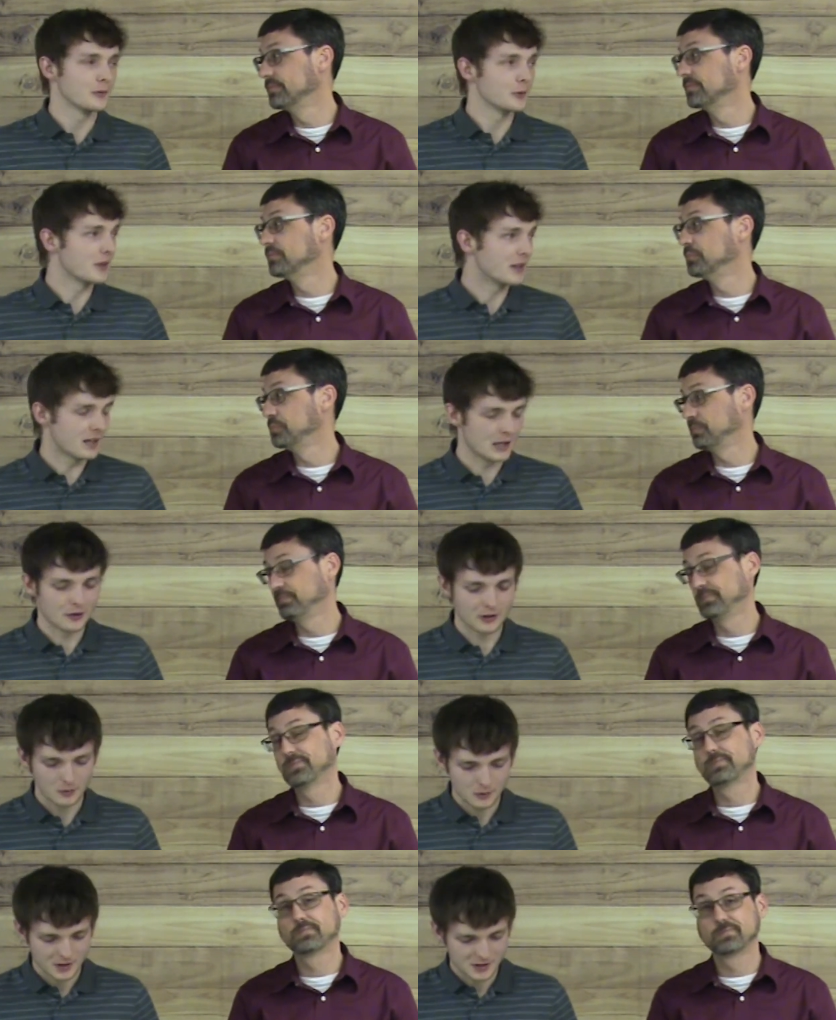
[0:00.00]
Speaker 1: really
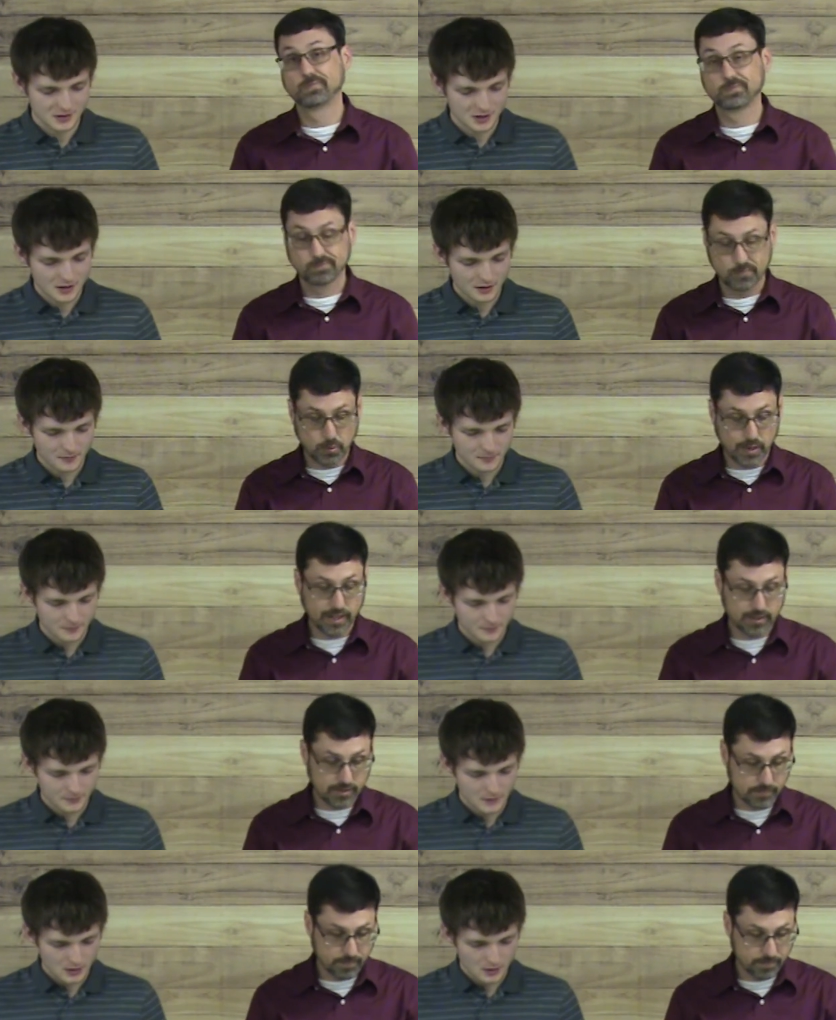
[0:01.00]
hearing what he's saying.
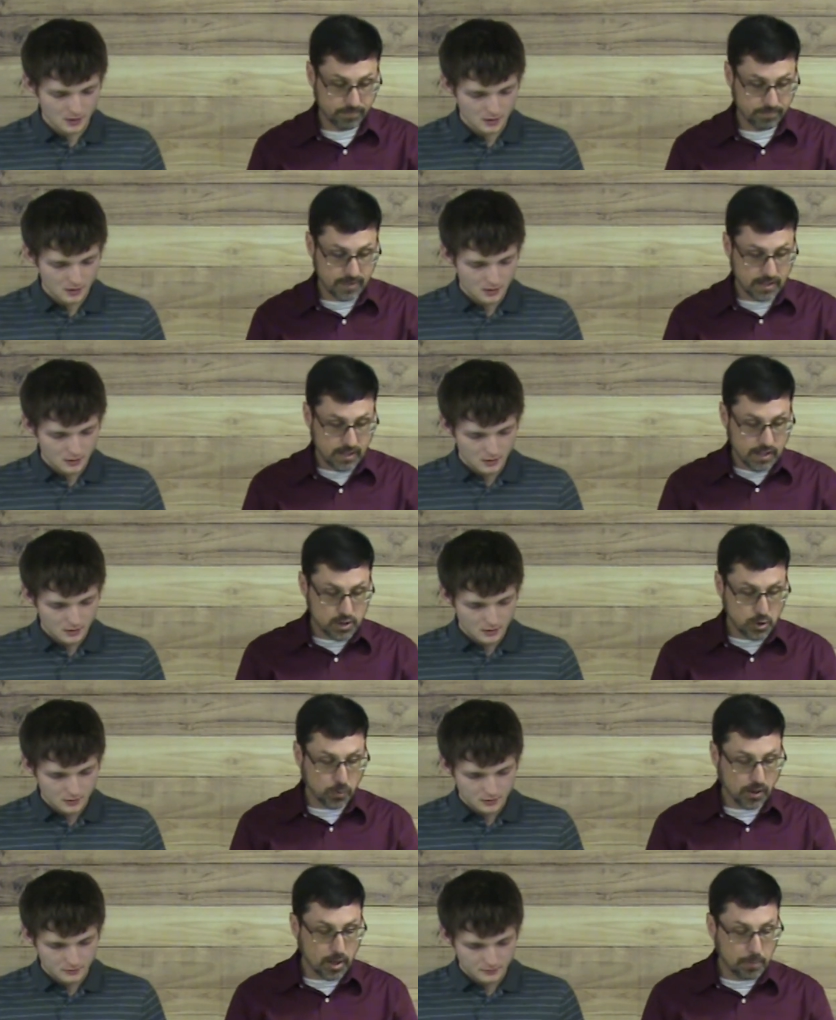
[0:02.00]
Right.
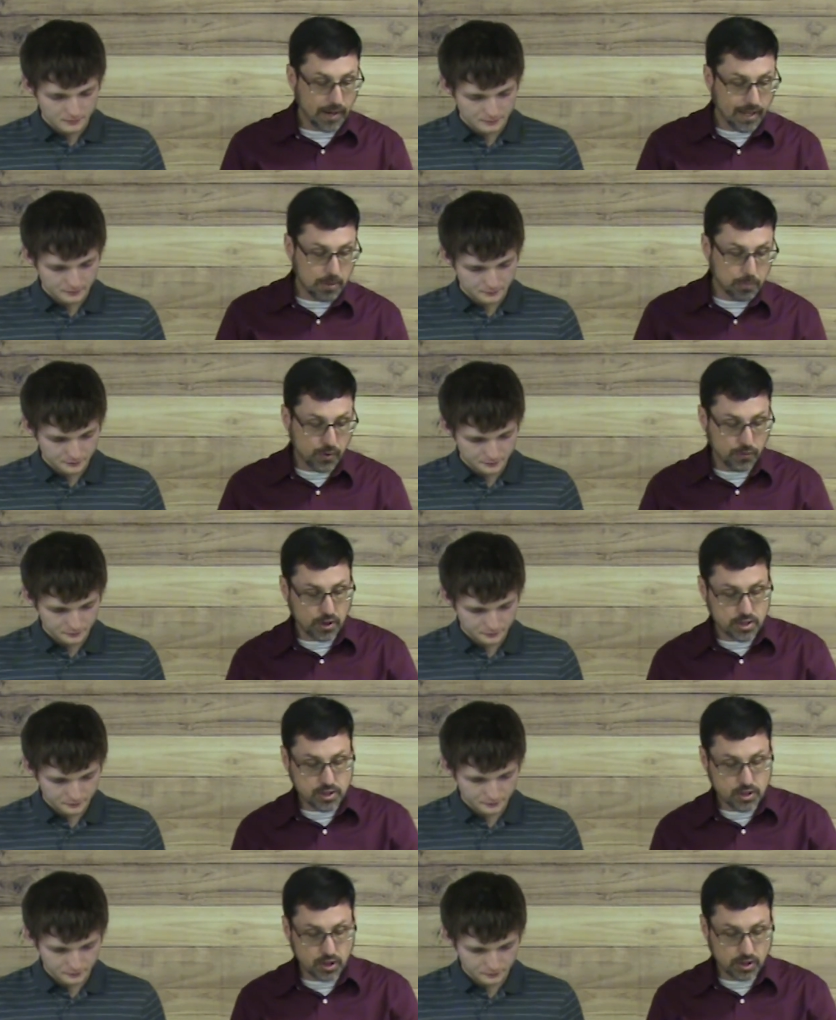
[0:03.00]
So we're going
Speaker 2: to pick it up with
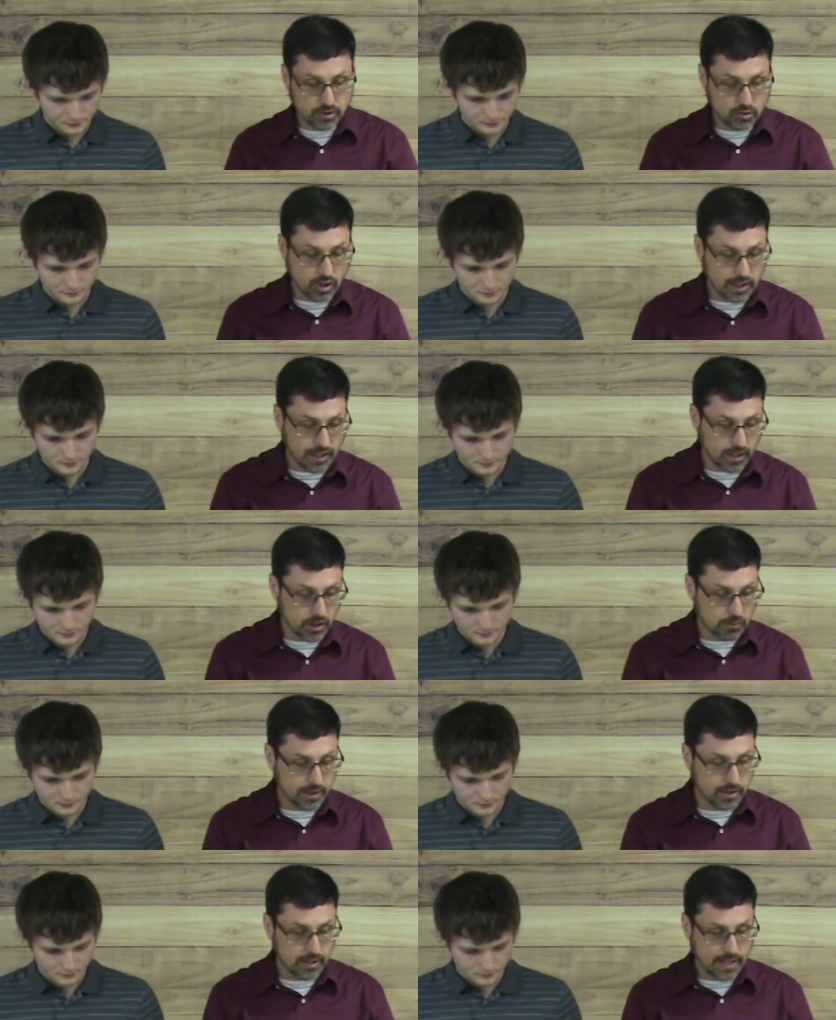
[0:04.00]
verse 13. I'll
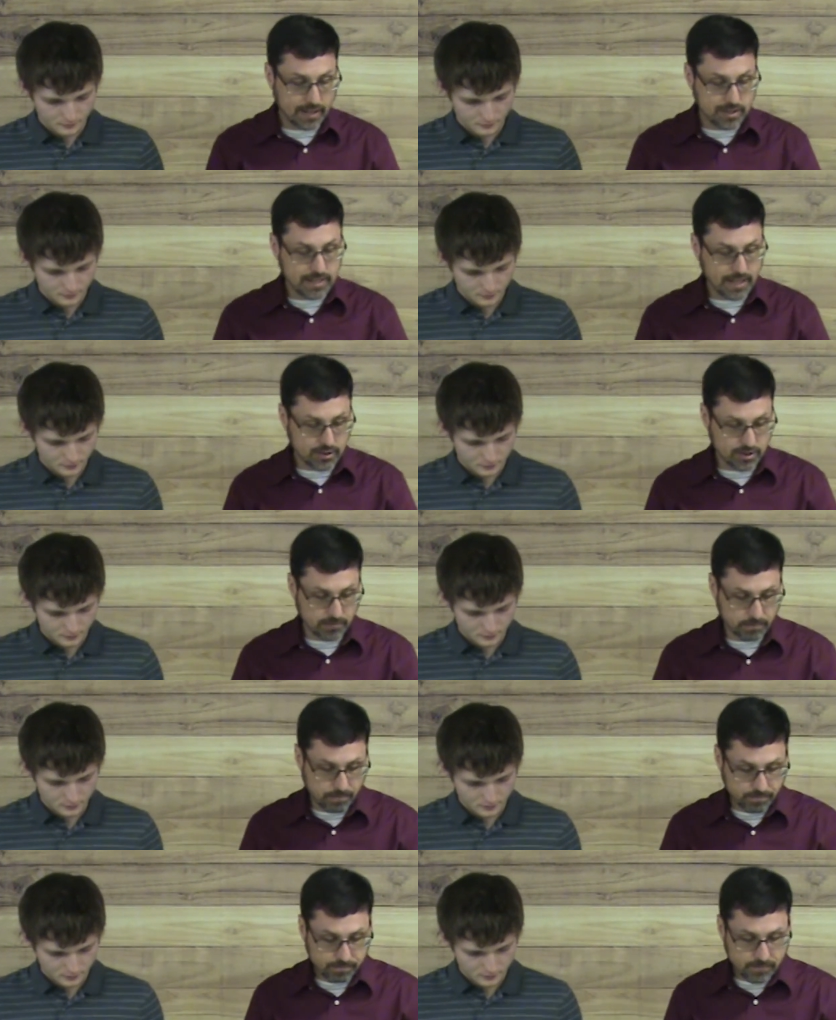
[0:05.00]
read the next
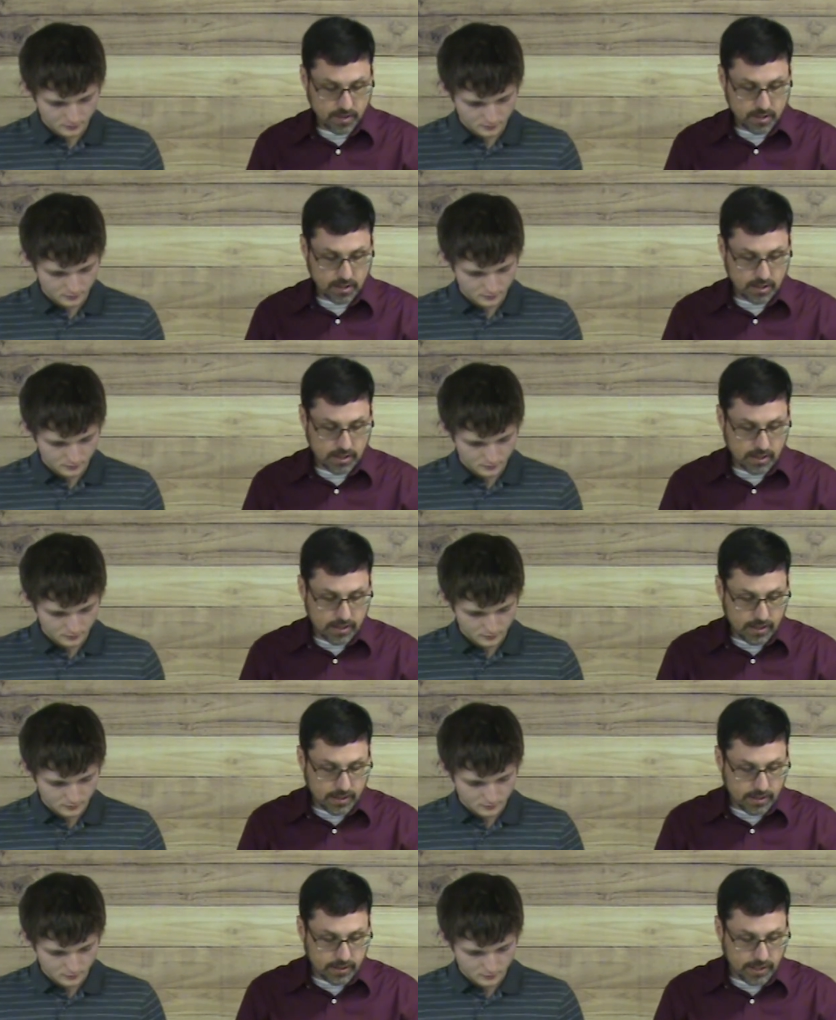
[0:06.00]
section.
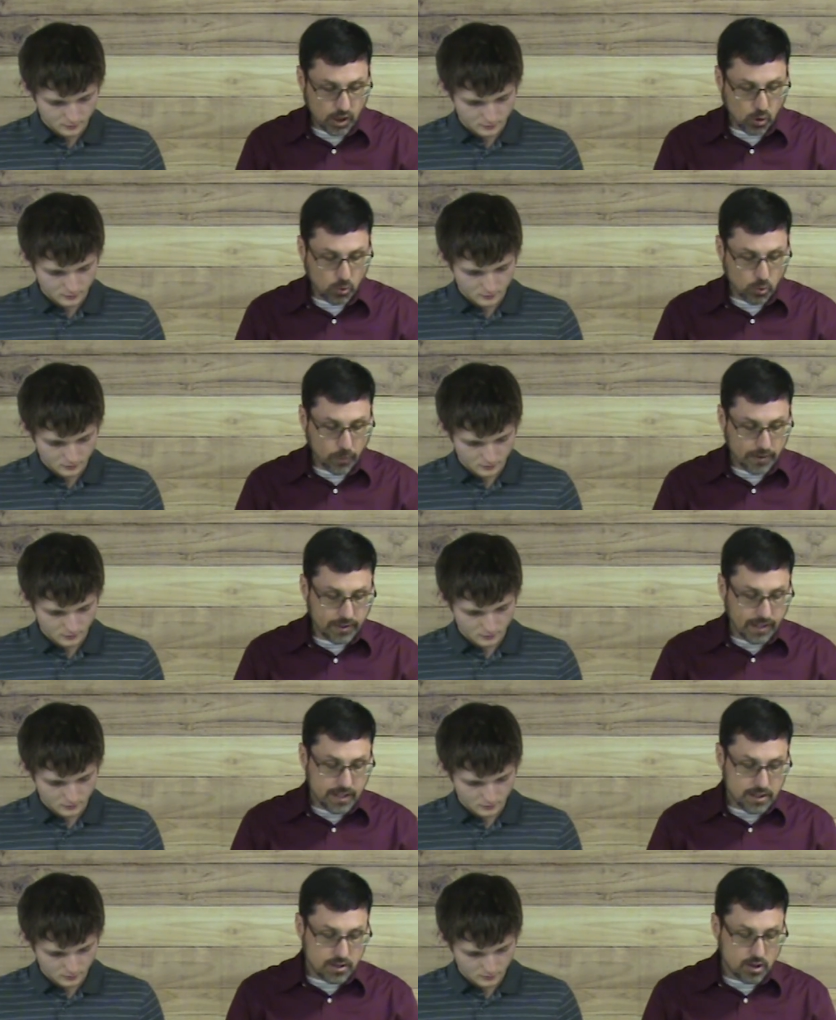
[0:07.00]
Now, when
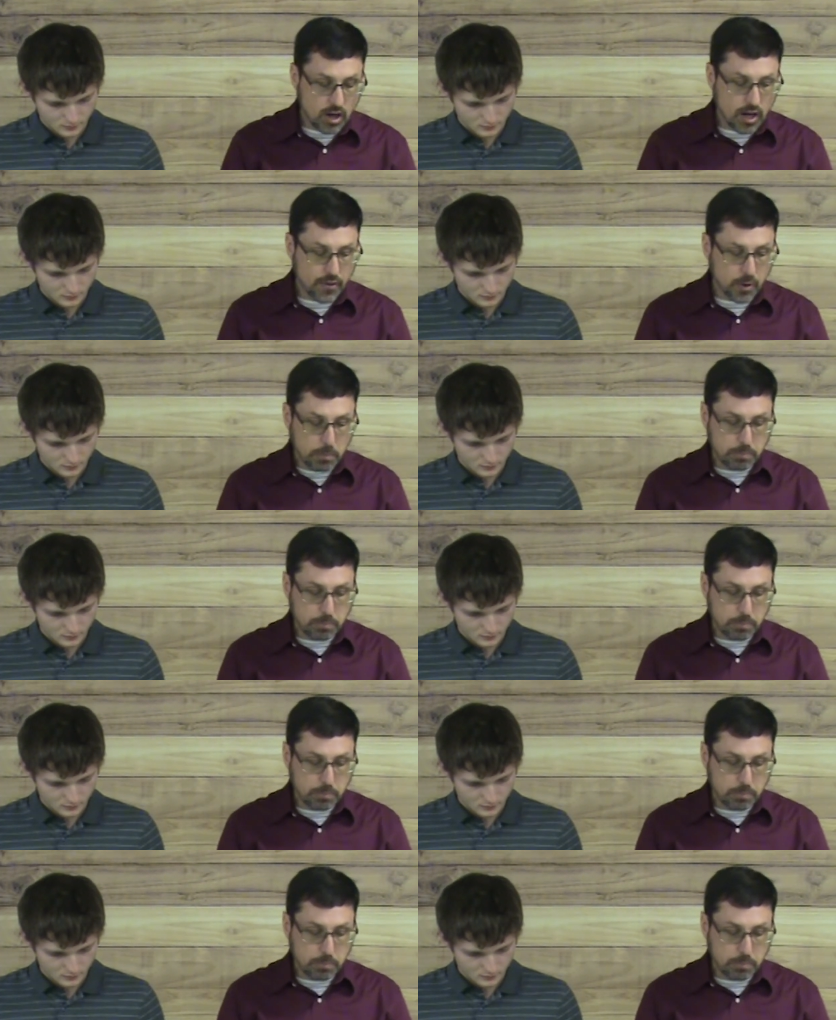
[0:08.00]
they saw the